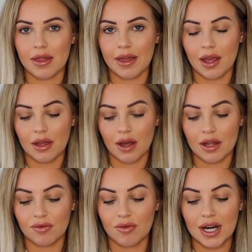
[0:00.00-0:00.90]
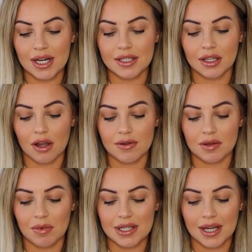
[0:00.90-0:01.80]
I think, that I really need to go
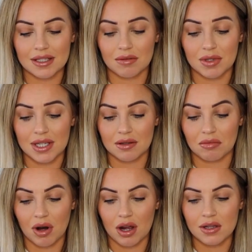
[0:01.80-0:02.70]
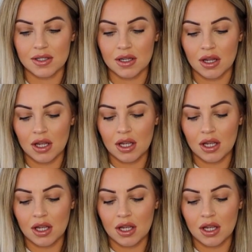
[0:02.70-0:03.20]
somewhere to get some decent bras,